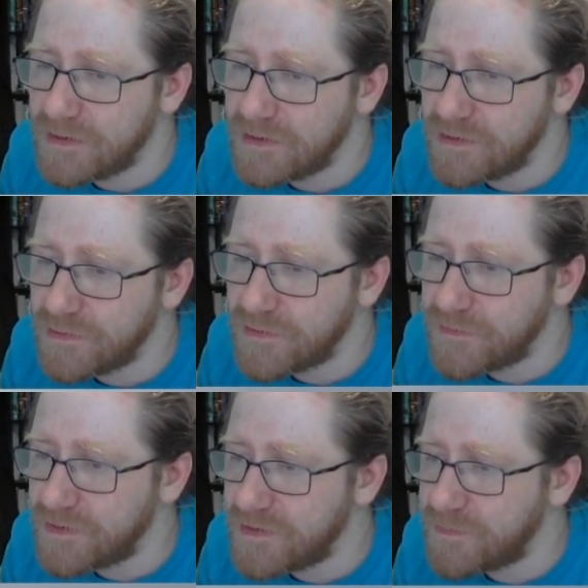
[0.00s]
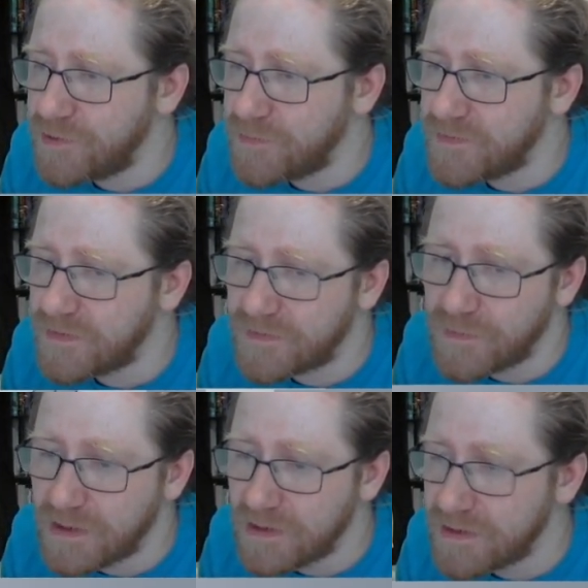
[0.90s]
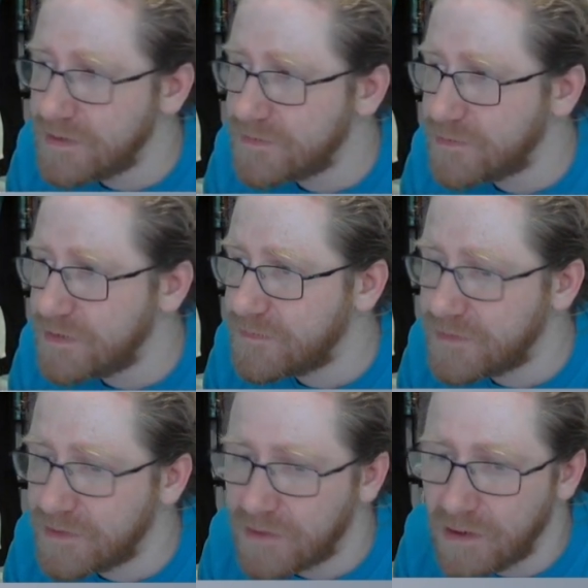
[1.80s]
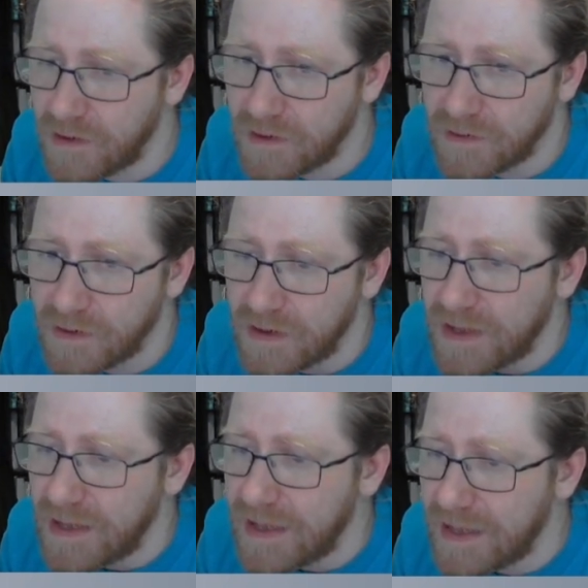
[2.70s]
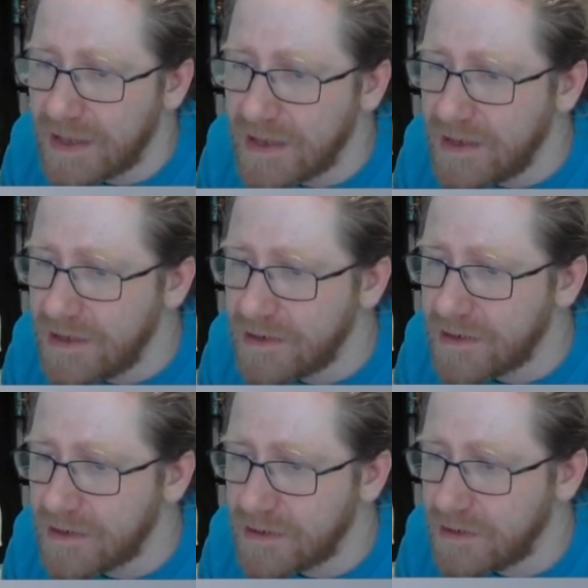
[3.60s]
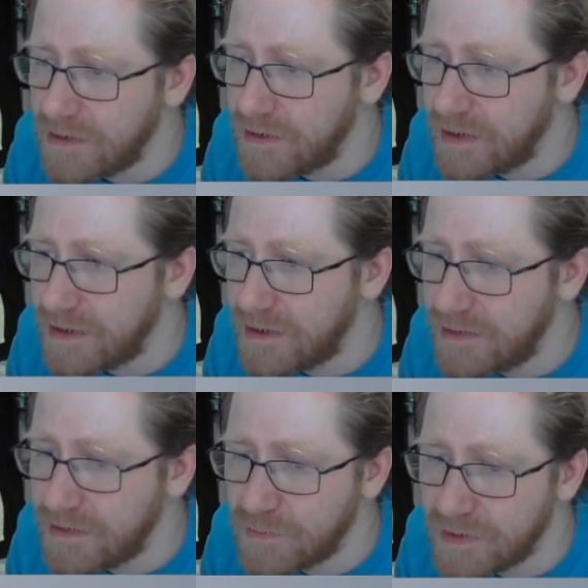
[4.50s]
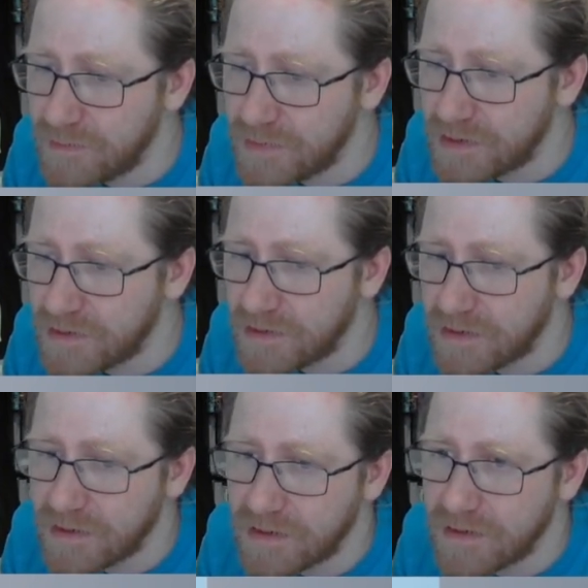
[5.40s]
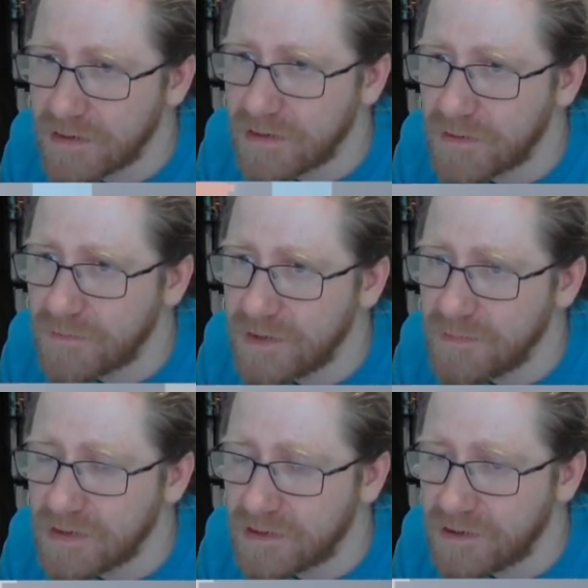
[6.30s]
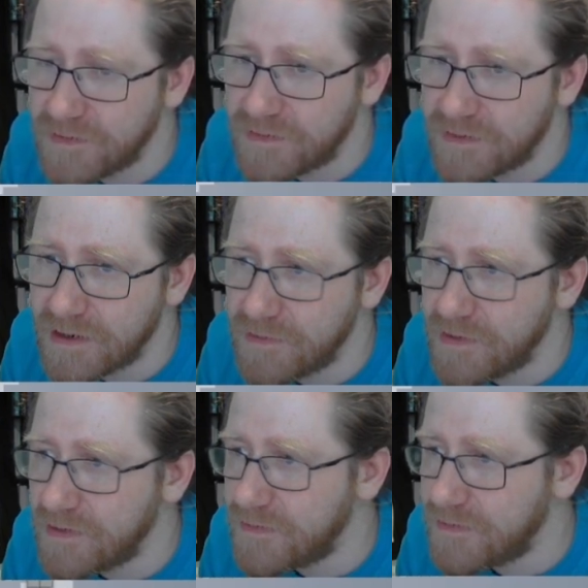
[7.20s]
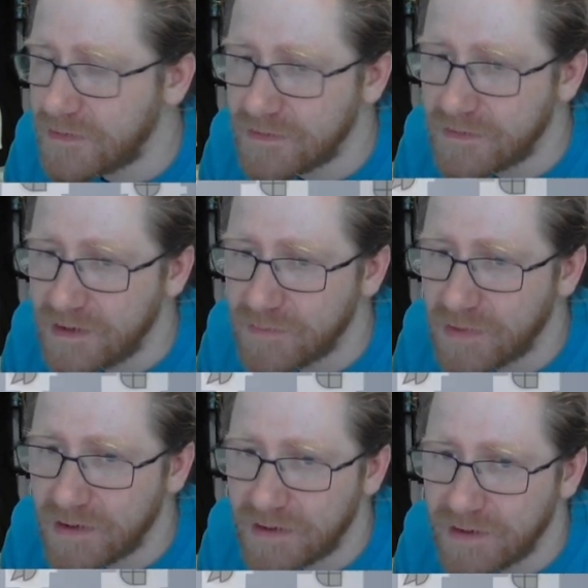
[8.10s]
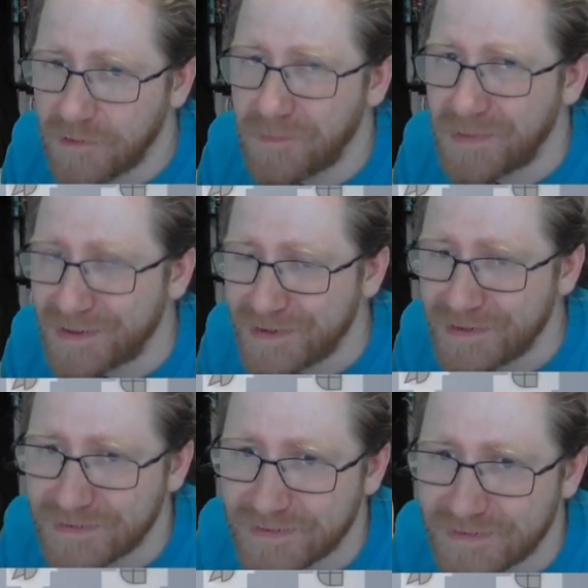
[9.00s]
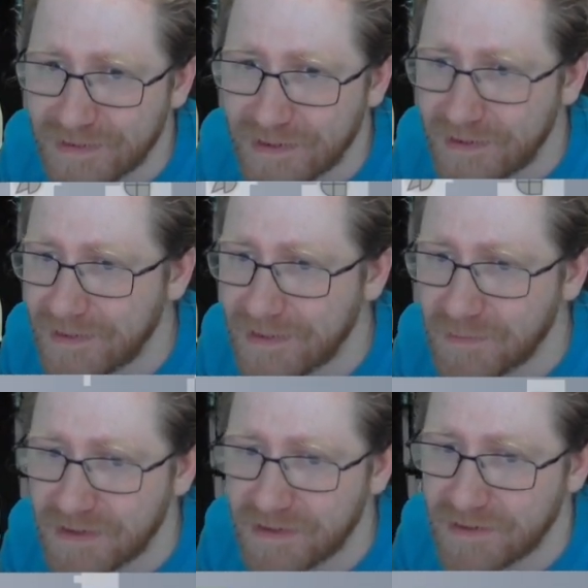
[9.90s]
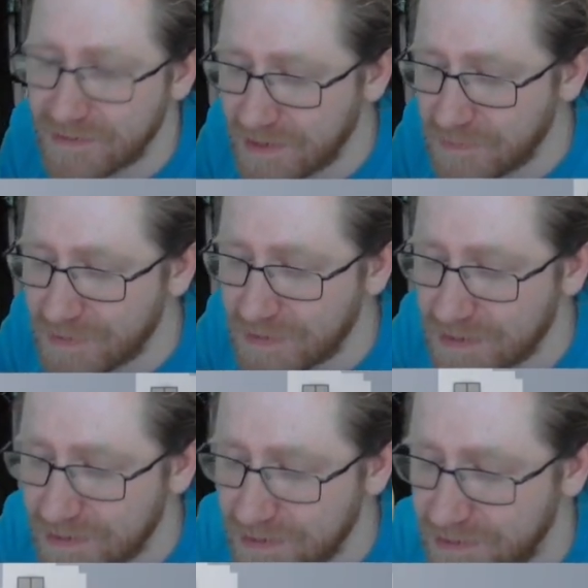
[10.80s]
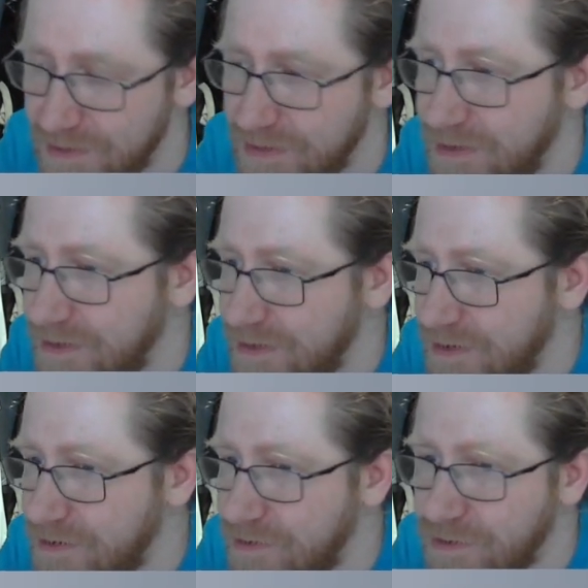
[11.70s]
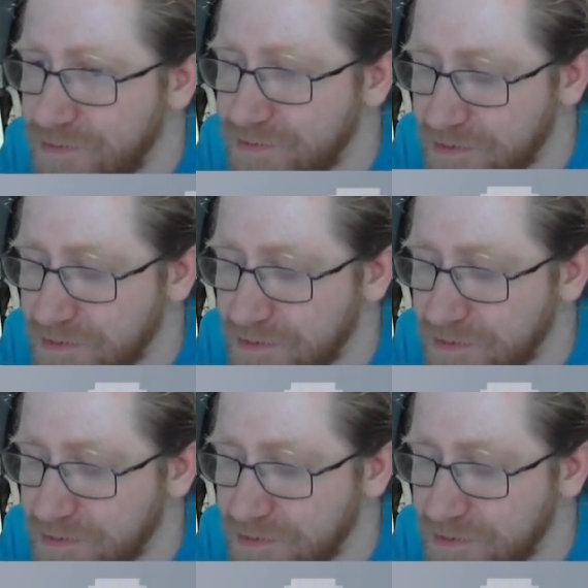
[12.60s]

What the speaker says: use for this purpose as well. So if there are any windmill harvesting areas nearby here, please tell me, and I will go on the